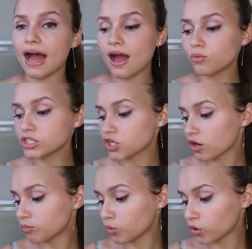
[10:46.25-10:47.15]
I will
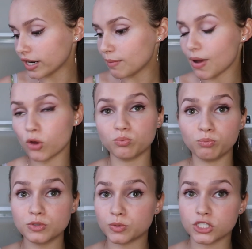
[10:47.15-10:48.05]
talk more
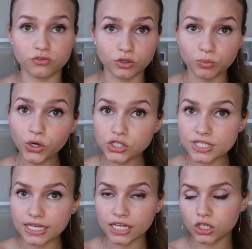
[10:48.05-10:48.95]
about specific bursts
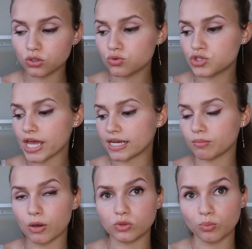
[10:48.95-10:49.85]
that I use and
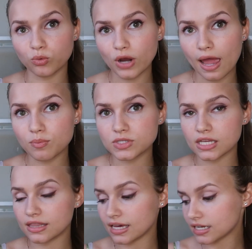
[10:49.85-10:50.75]
about the
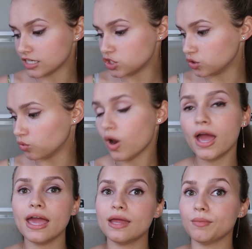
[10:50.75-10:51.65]
preps that I do
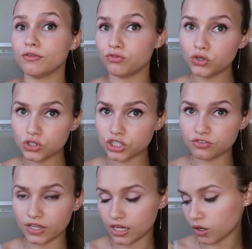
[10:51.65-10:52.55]
in my future
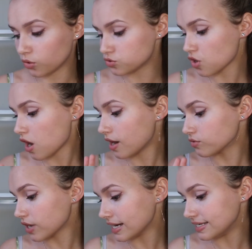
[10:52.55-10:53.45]
videos.
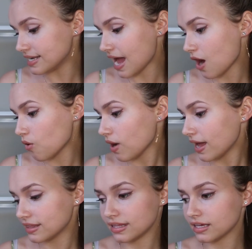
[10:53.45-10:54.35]
Right now,
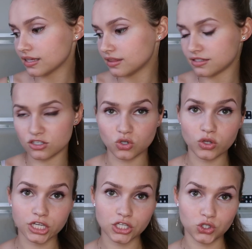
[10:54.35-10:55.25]
I think this is
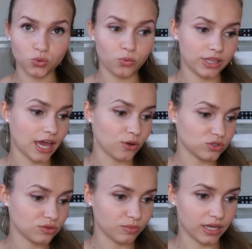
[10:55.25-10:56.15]
all I can do
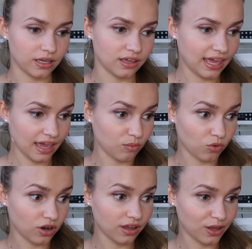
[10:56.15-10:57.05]
without my
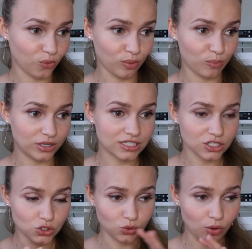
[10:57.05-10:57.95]
camera equipment
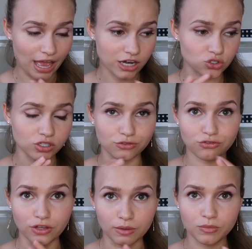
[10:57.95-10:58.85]
to actually
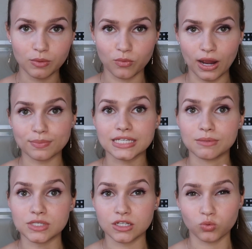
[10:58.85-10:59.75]
film the preps.
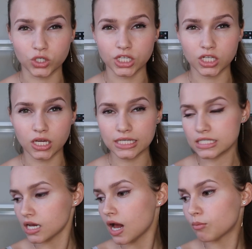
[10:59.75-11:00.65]
I'm still working on it.
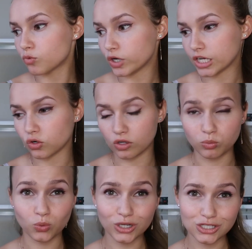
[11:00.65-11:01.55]
I'm working on
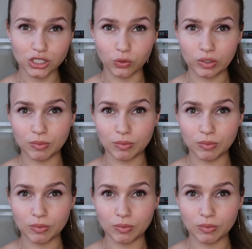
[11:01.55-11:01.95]
it pretty slowly